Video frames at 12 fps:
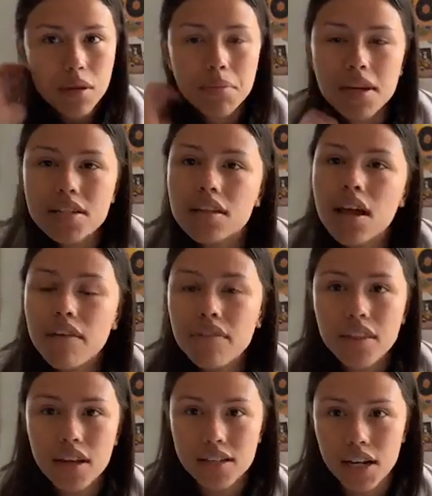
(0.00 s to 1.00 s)
because
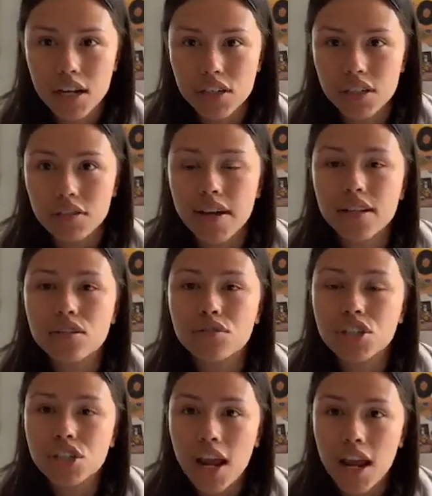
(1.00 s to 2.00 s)
everything's energy, right? So
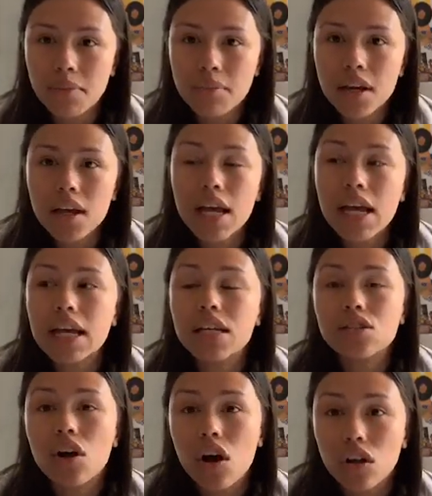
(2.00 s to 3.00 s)
shame
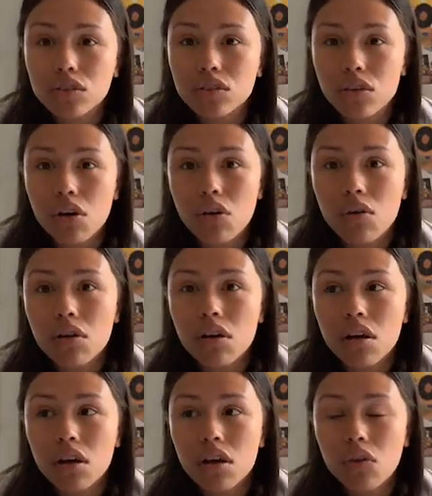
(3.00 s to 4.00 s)
is also,
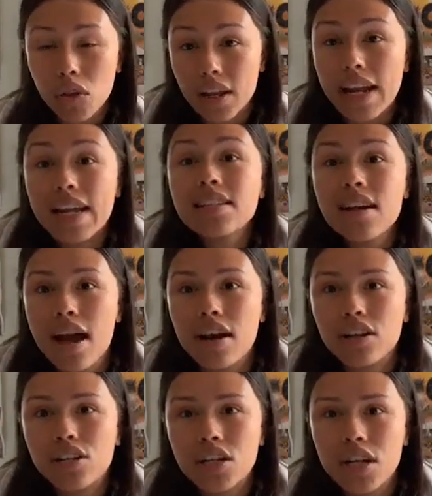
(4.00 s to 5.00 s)
well, it is an
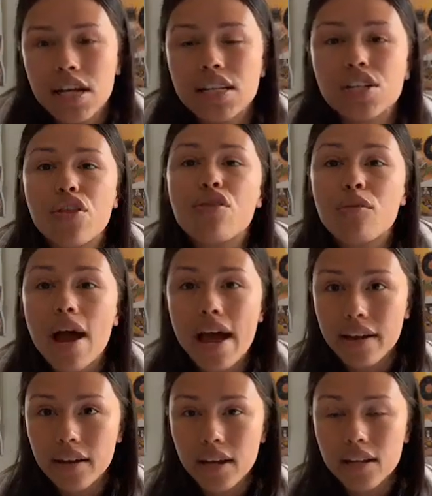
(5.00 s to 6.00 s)
energy. a
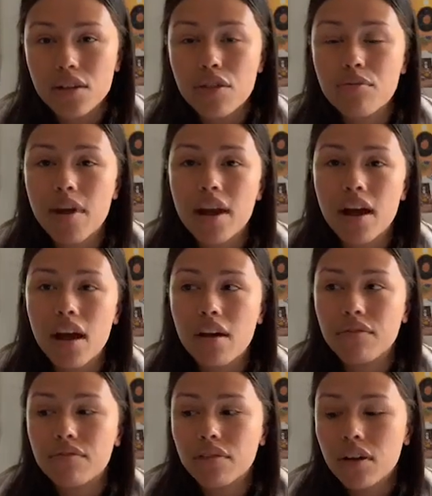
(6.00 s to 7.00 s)
thread. It's a thread of,